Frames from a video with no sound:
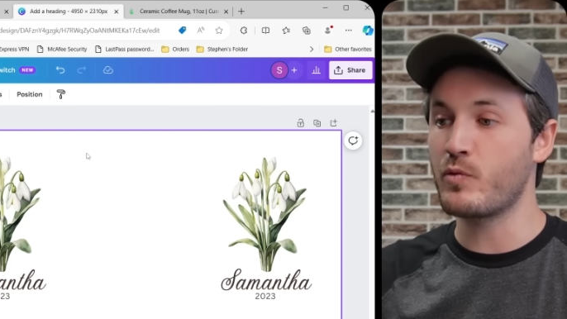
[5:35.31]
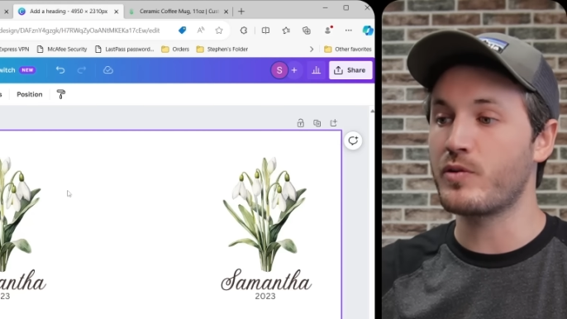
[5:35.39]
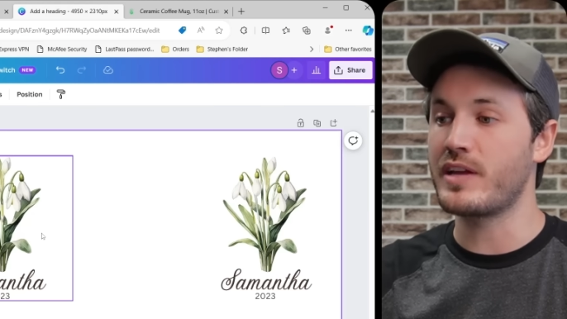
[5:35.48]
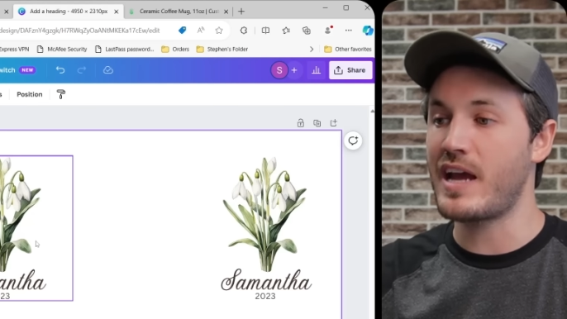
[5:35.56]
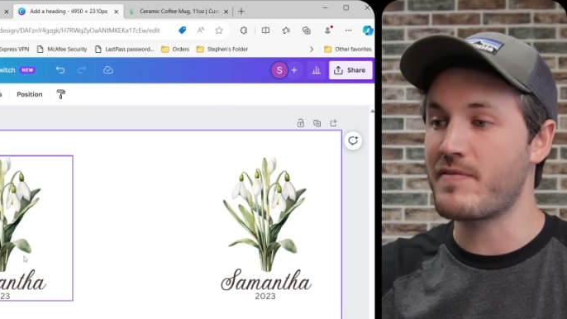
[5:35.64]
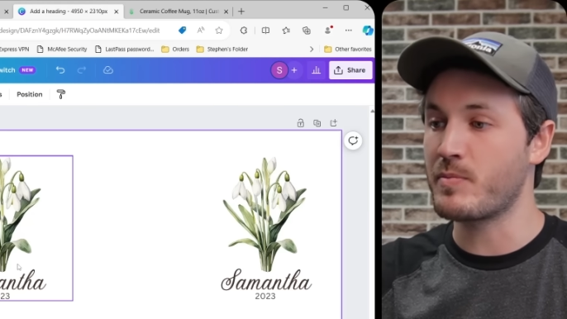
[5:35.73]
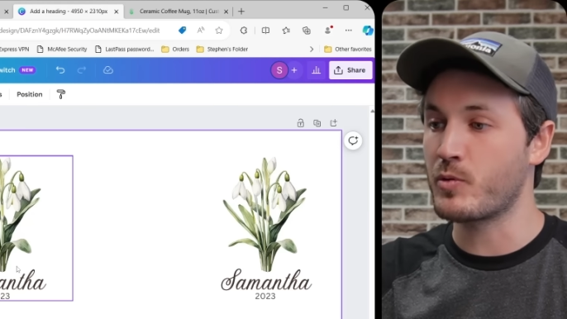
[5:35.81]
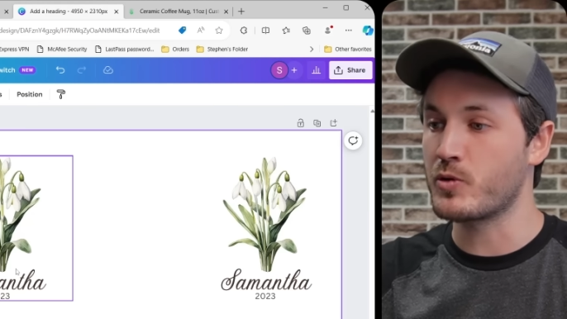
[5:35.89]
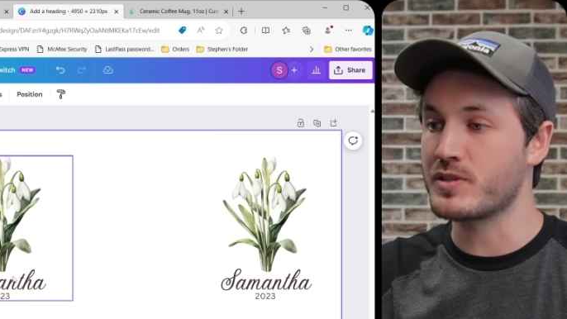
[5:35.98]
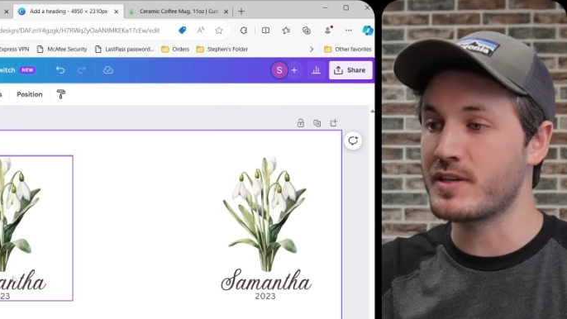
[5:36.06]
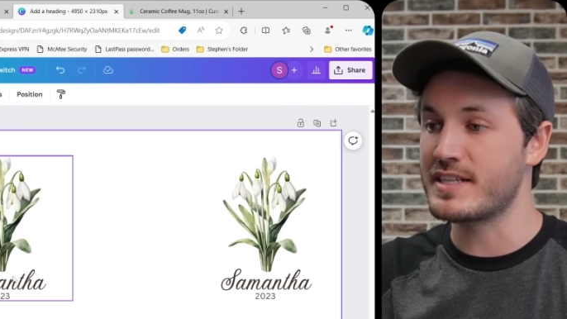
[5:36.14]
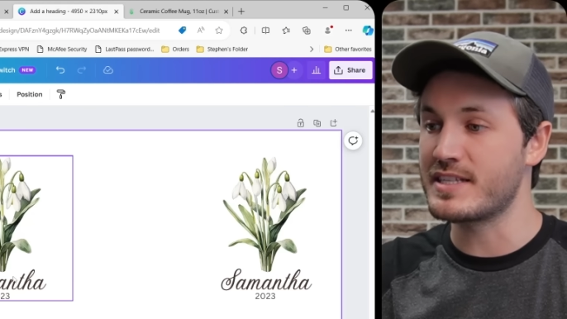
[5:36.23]
where they have the
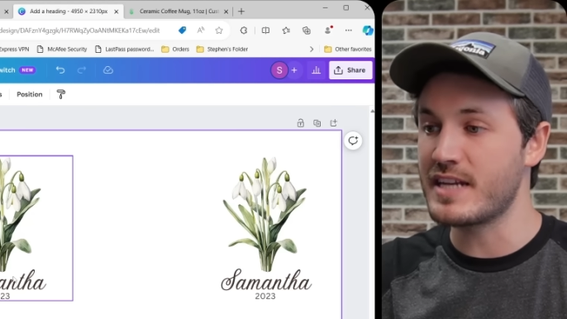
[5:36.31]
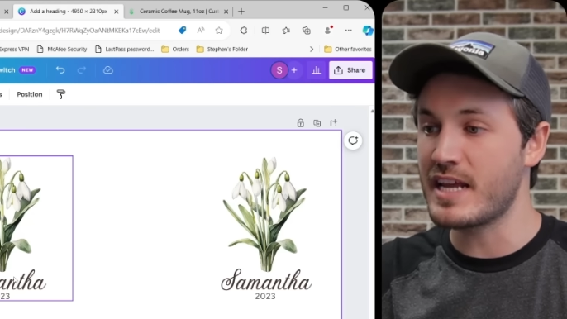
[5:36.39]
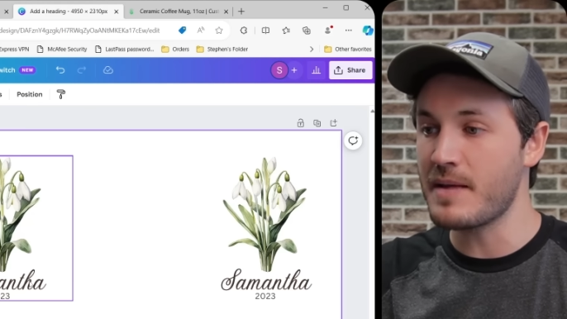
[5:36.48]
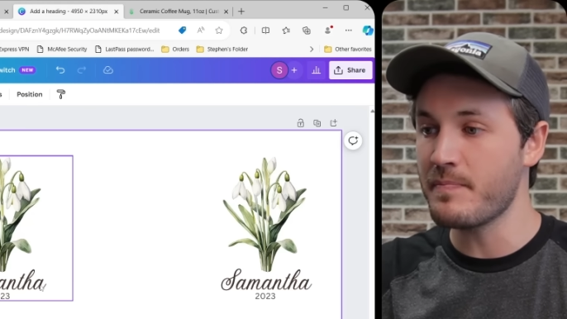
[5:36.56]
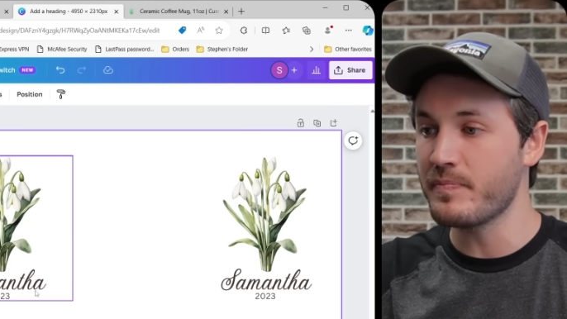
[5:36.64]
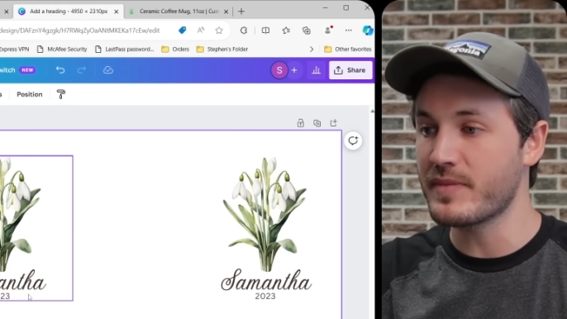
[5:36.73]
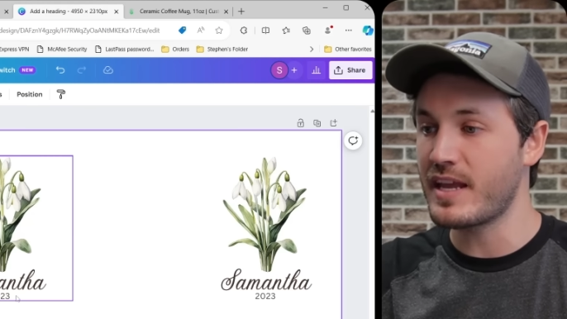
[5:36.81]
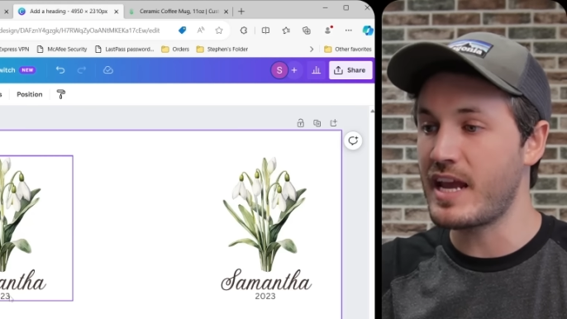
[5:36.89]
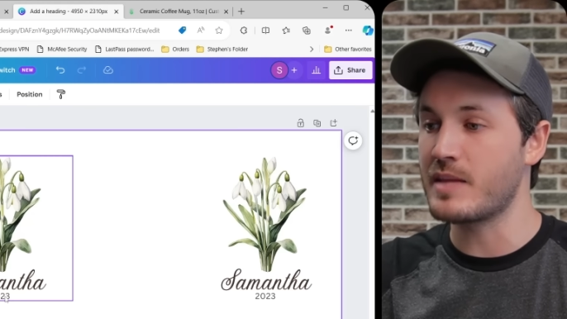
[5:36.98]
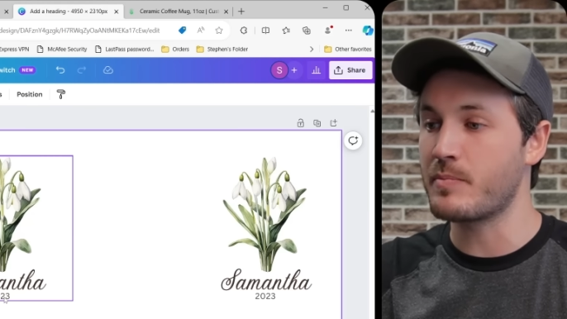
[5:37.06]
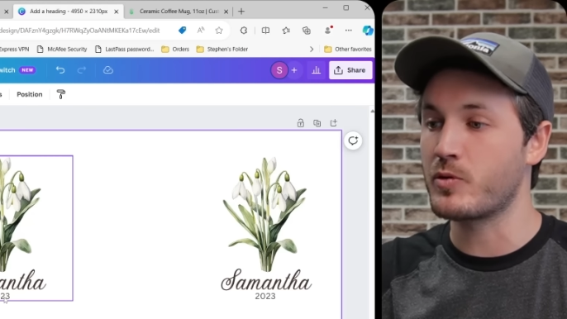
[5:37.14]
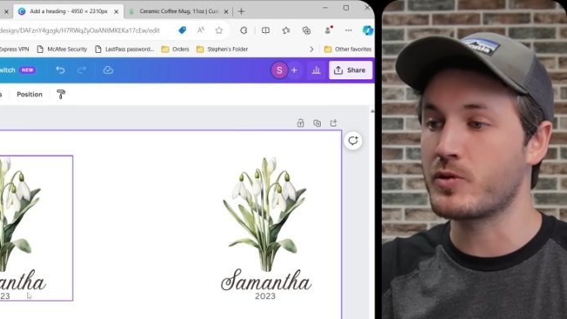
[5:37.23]
personalized name
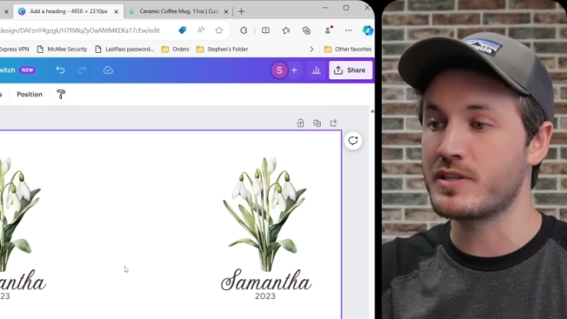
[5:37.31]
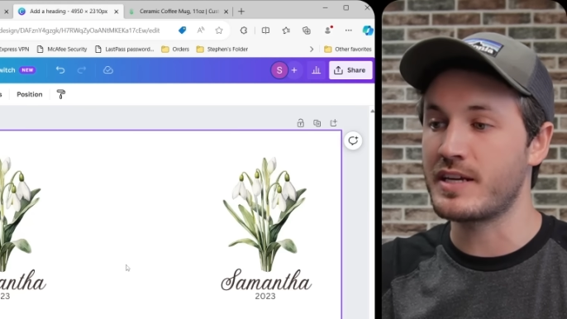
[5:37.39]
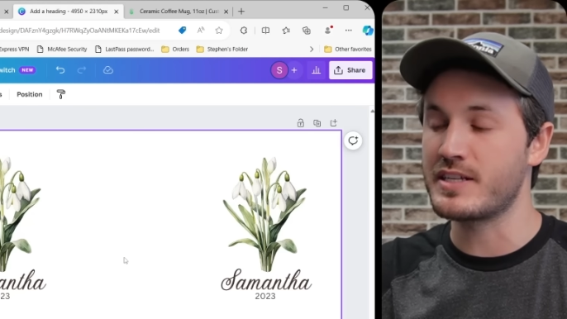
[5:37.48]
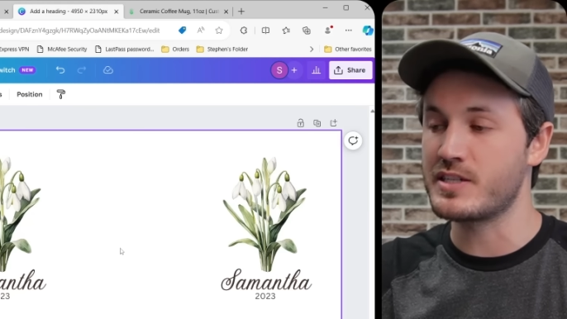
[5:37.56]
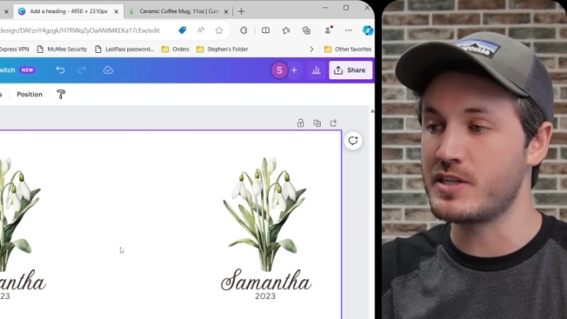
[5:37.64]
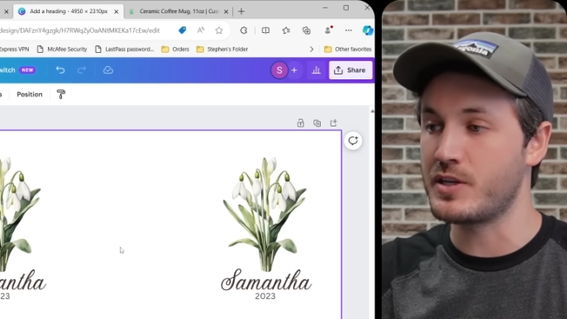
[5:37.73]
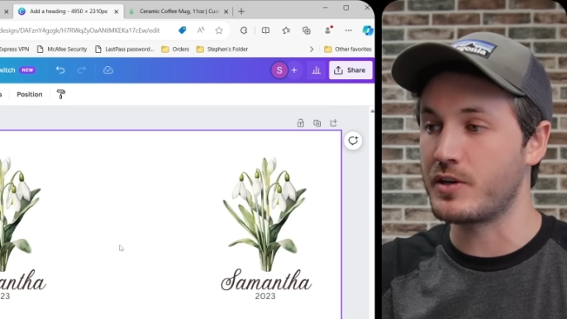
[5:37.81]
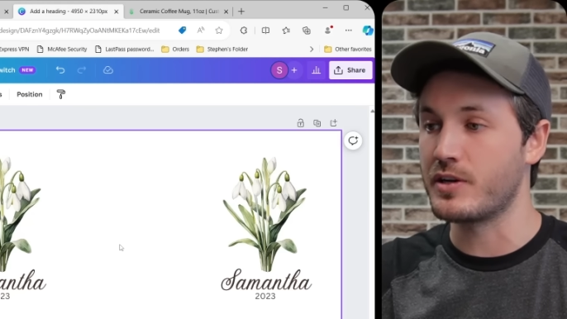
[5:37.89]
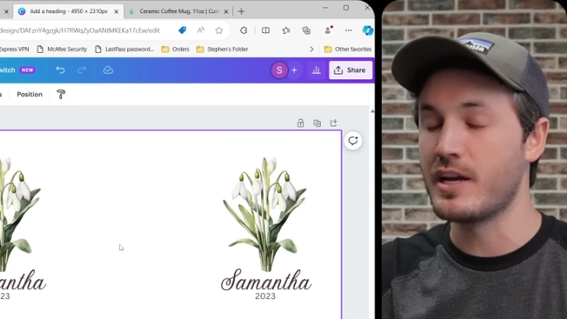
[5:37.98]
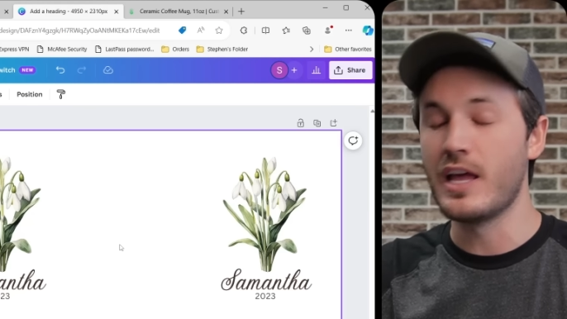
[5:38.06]
and the personalized year.